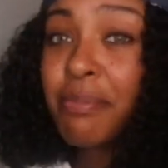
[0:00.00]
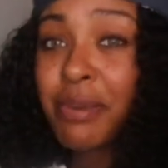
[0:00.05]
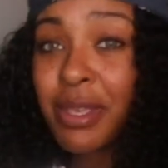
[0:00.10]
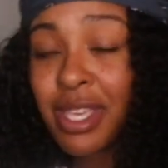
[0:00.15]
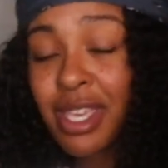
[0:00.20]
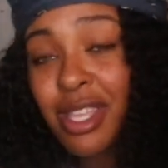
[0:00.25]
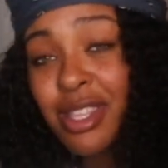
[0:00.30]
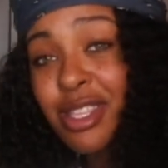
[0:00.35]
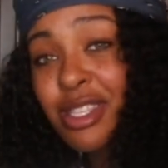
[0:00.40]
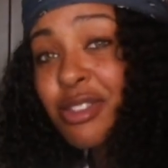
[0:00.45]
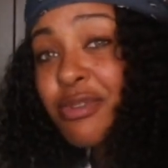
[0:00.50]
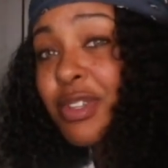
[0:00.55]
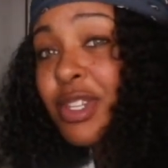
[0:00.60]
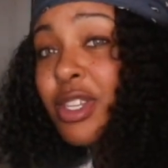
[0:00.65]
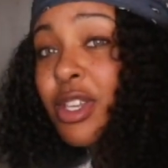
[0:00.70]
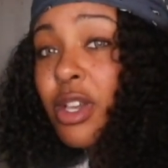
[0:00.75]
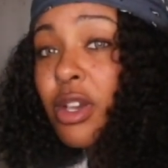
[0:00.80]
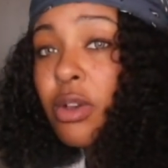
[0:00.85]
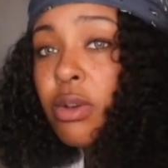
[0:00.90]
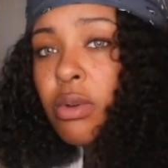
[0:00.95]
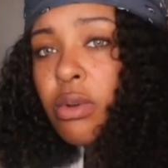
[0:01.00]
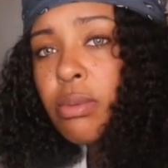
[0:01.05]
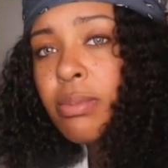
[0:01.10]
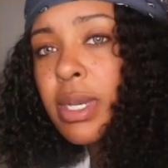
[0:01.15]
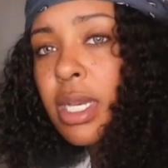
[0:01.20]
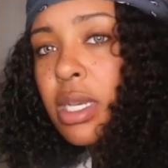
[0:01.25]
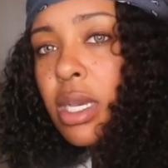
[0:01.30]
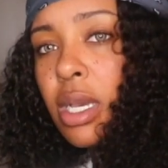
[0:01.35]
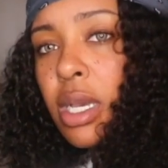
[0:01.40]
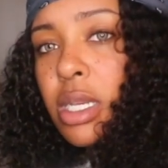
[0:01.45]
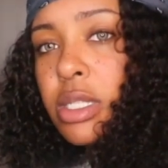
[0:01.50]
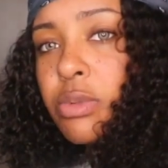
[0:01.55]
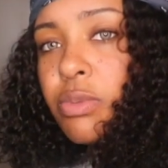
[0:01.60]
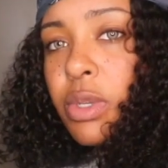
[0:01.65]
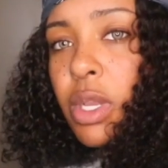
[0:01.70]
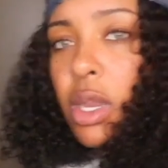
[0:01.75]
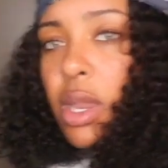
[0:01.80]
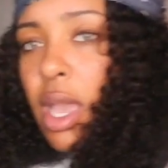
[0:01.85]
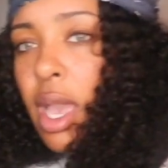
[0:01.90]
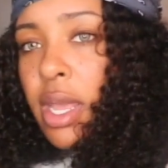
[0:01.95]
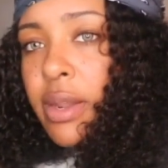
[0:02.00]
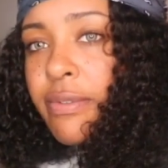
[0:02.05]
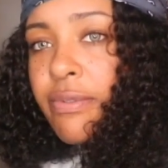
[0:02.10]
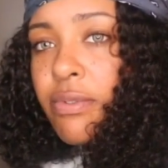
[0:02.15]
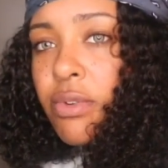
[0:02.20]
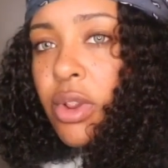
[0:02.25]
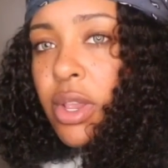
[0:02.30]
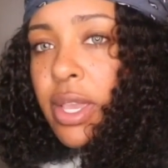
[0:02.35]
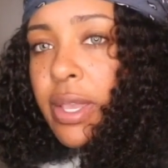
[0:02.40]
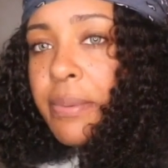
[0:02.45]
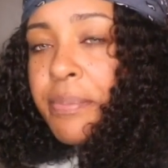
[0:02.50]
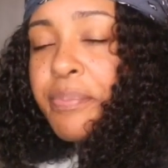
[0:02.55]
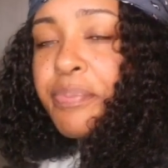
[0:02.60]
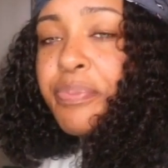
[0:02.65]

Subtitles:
be in this video. Oh my gosh, we are out of frame.